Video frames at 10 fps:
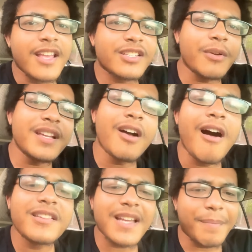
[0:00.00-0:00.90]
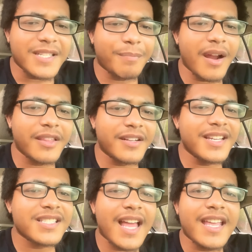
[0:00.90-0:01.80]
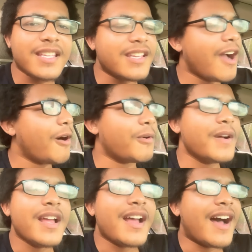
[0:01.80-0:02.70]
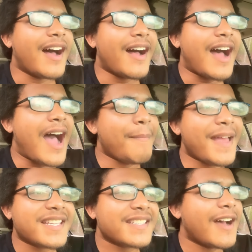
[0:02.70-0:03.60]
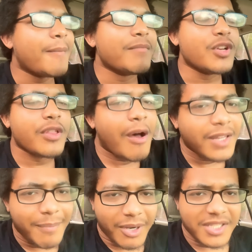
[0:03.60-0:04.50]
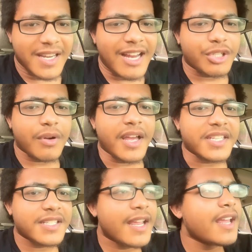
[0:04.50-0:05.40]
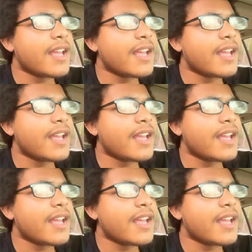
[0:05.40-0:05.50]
So he calls up his brother. He's like, yo, I messed up. You're the only person I trust.